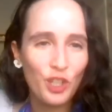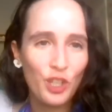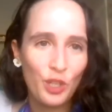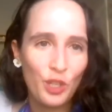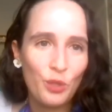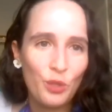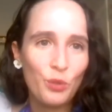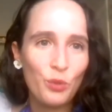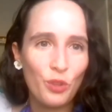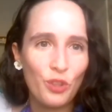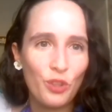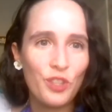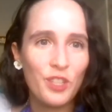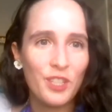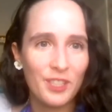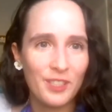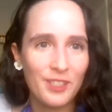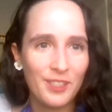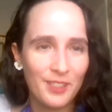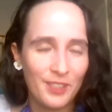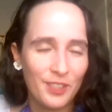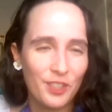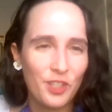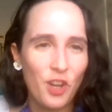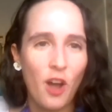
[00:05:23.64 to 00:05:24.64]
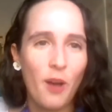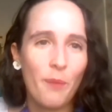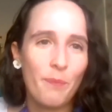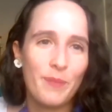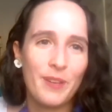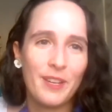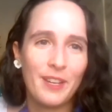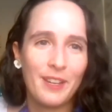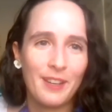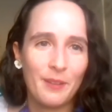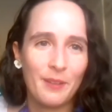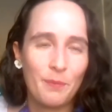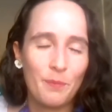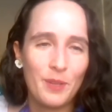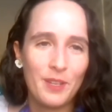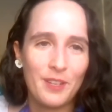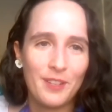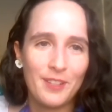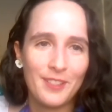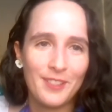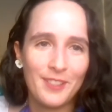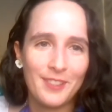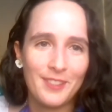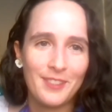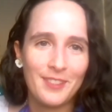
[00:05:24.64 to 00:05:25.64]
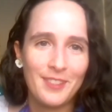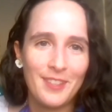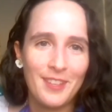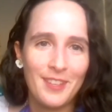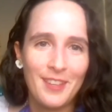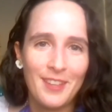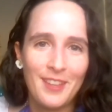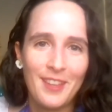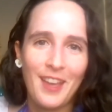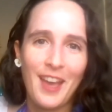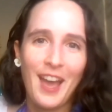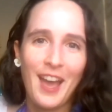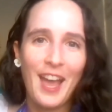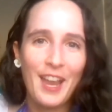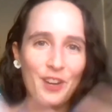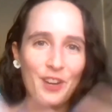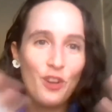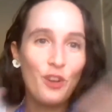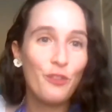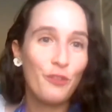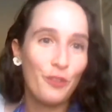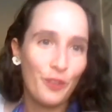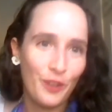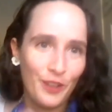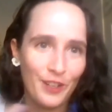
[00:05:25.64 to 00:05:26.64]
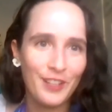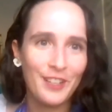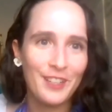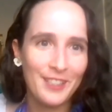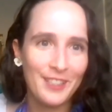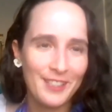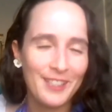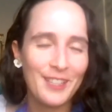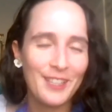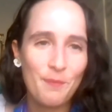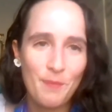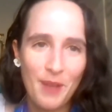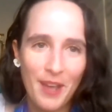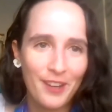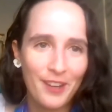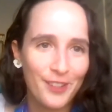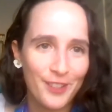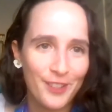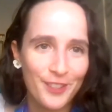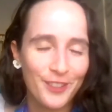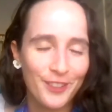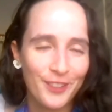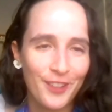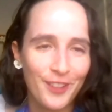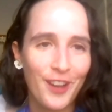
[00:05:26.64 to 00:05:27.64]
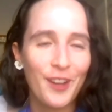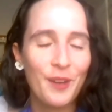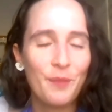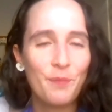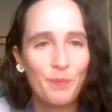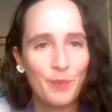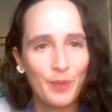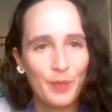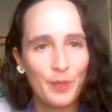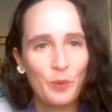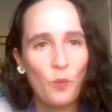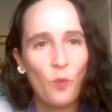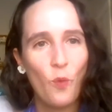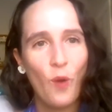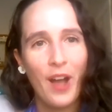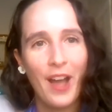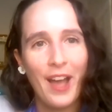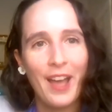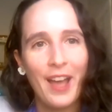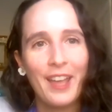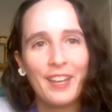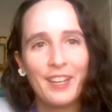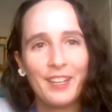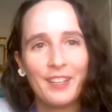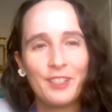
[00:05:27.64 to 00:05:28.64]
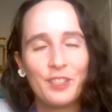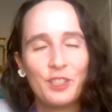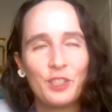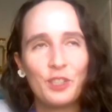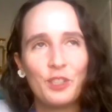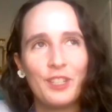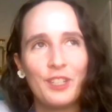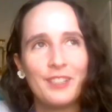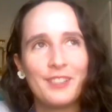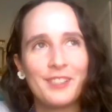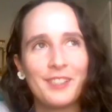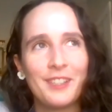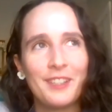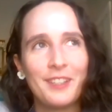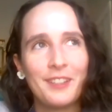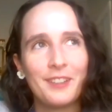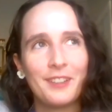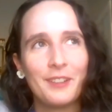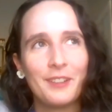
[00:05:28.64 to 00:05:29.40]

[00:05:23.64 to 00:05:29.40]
you, this topic? Because I know for us it matters a lot, but why? It's like